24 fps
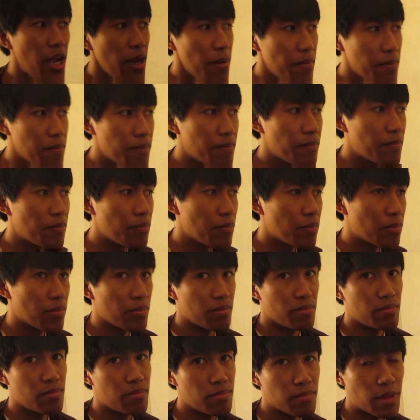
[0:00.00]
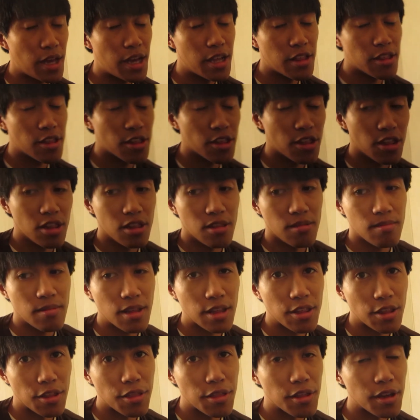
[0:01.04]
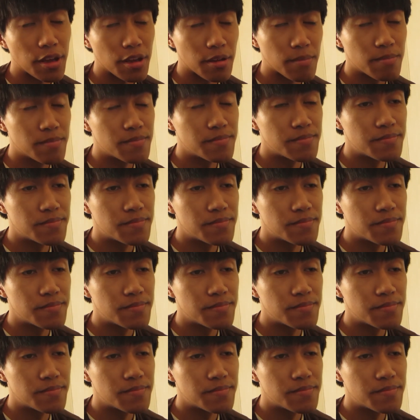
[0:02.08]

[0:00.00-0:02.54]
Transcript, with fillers: yeah, that's a thing.